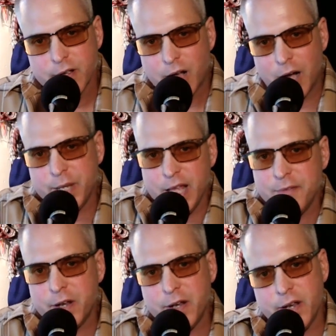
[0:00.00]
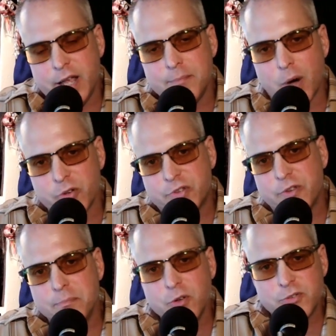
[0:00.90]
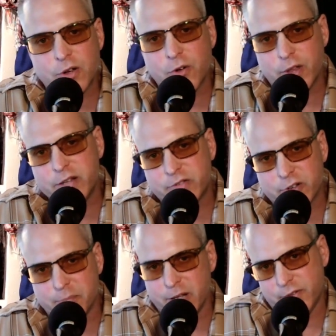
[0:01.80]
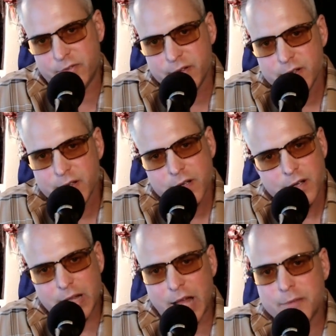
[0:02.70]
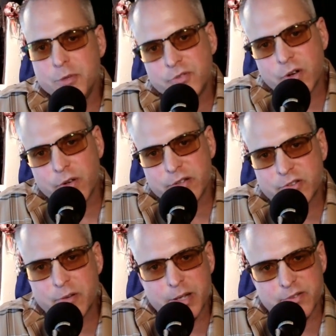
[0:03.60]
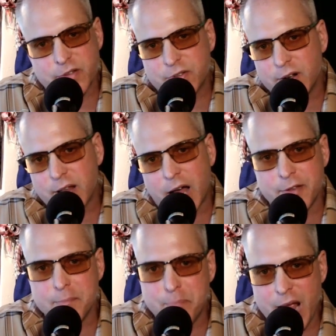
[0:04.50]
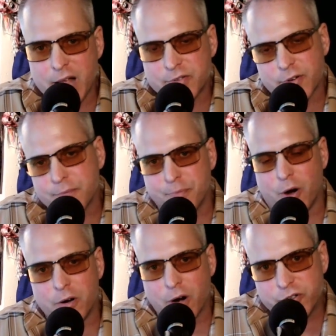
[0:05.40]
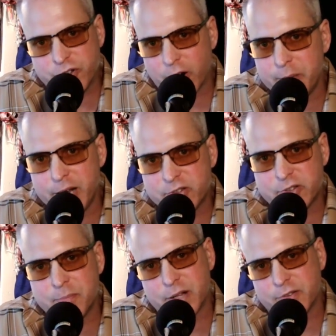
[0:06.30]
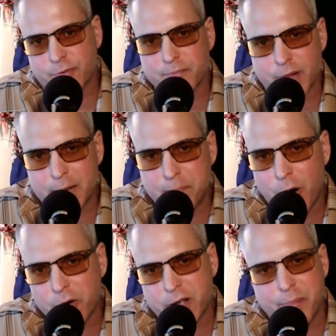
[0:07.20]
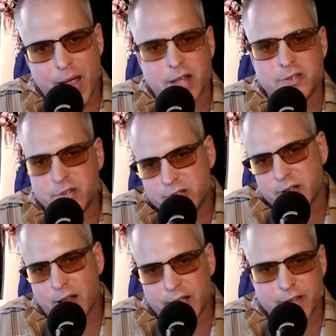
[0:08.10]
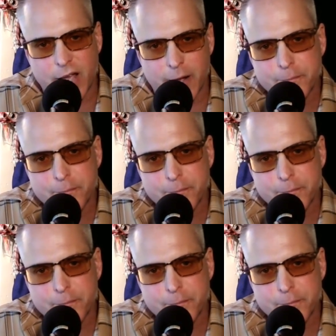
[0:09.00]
I mean, even in most of the musical instruments. A lot of the musical instruments and in a lot of them bands are German instruments from like polka bands and shit like that.